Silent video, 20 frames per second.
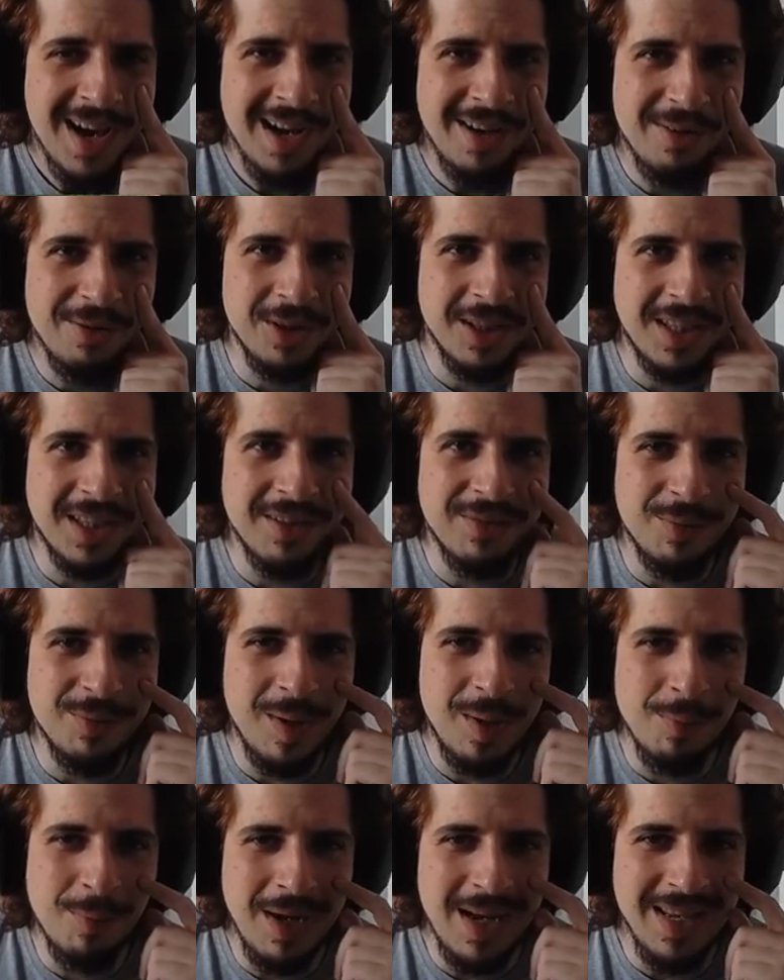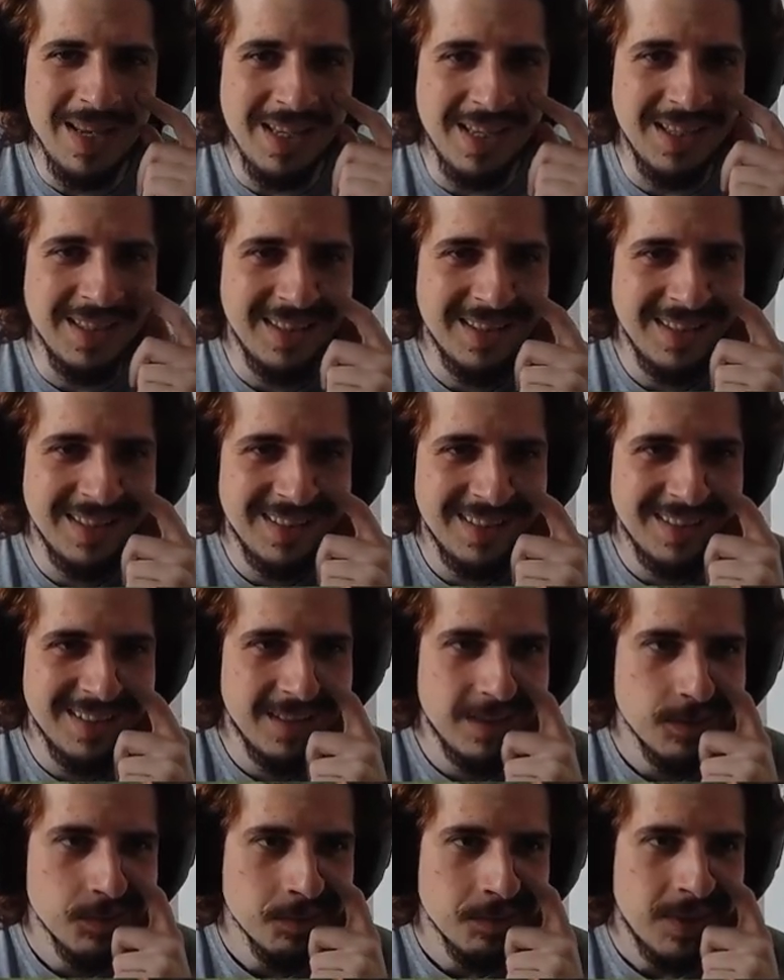I only care about money
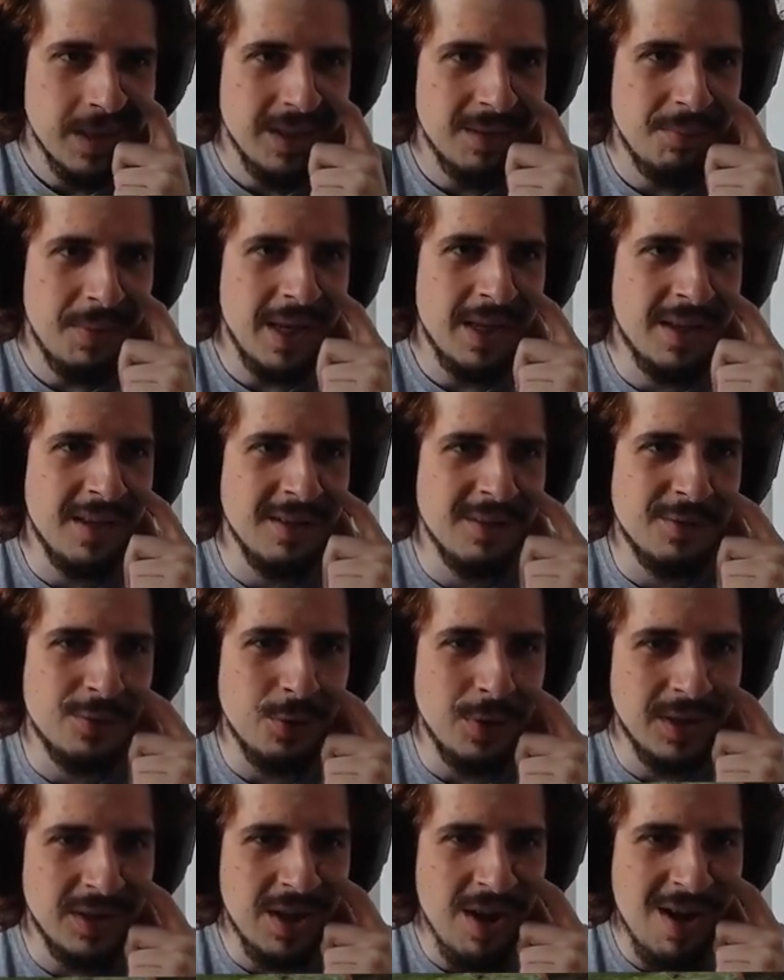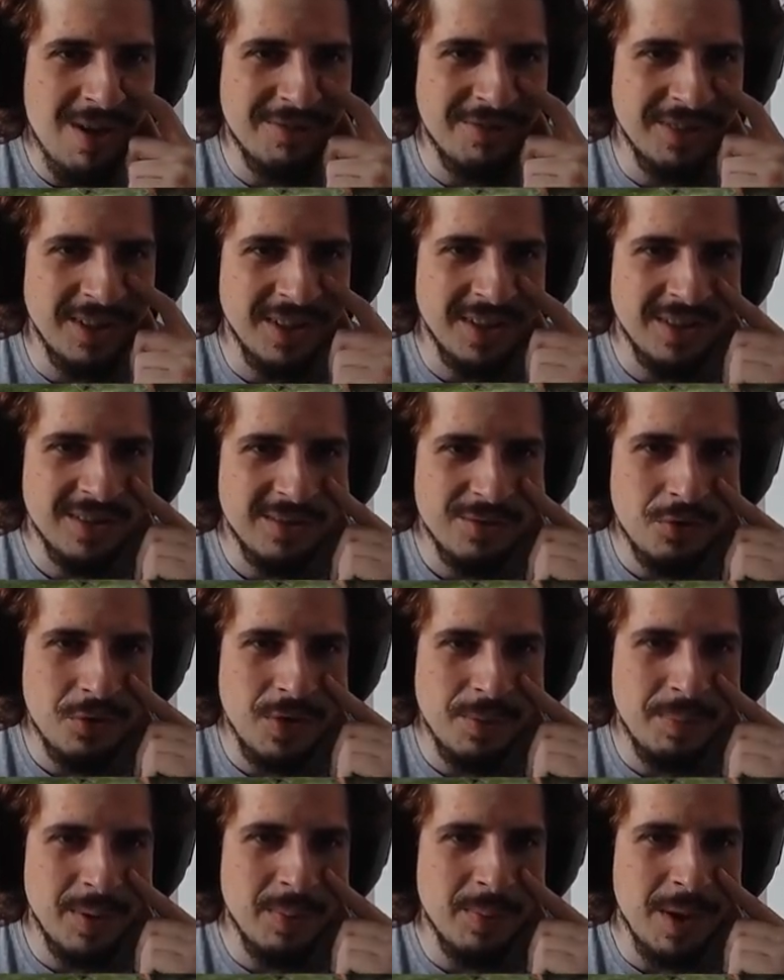and making sweet coffee,
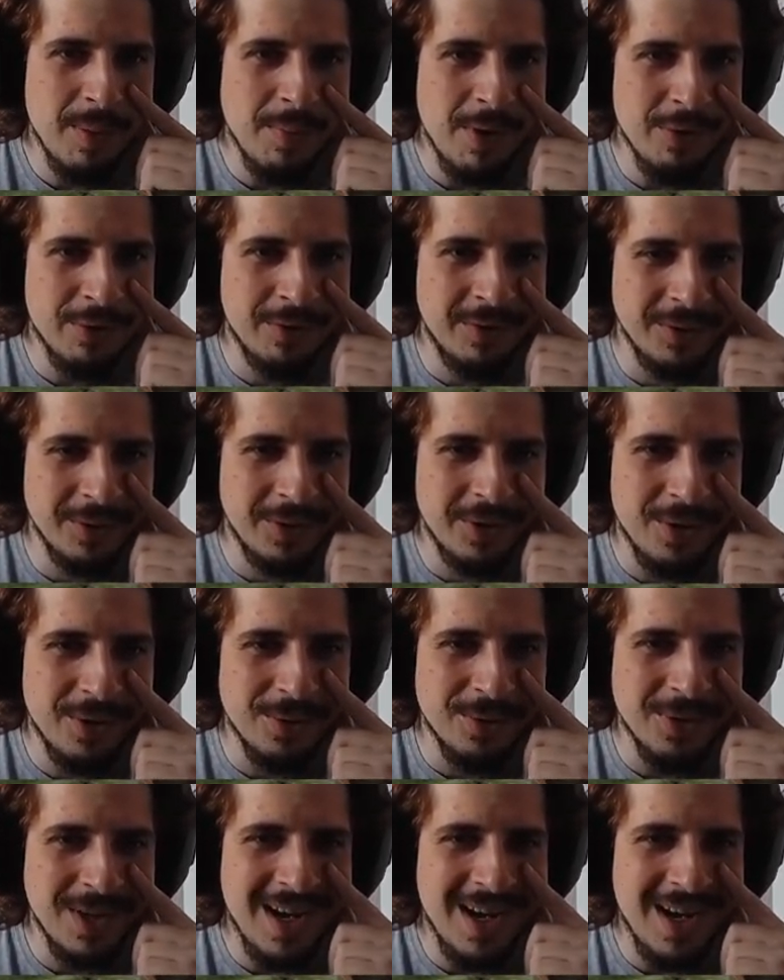drip in my mouth to go,